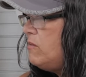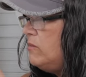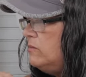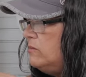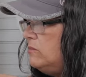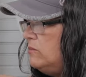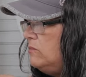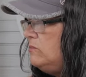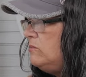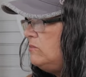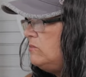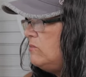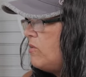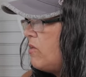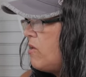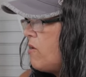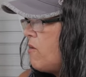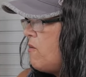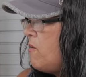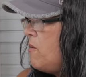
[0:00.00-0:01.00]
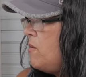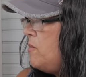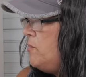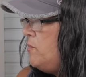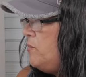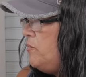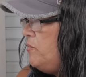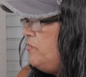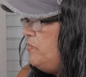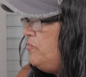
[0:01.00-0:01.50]

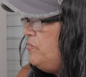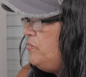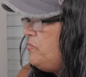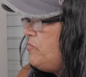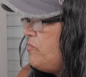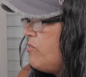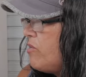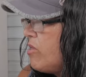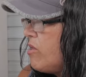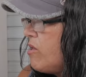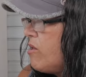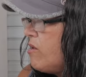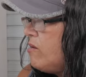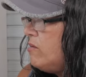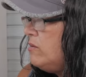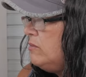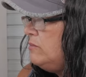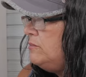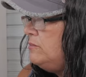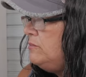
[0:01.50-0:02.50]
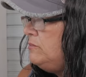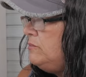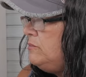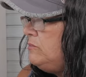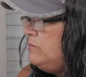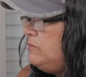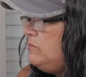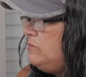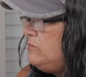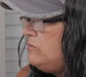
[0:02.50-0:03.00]

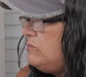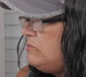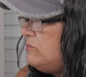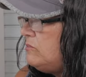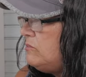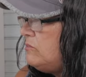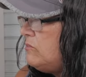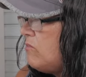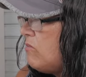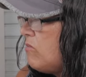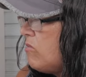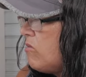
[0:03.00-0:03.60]
This person isn't speaking.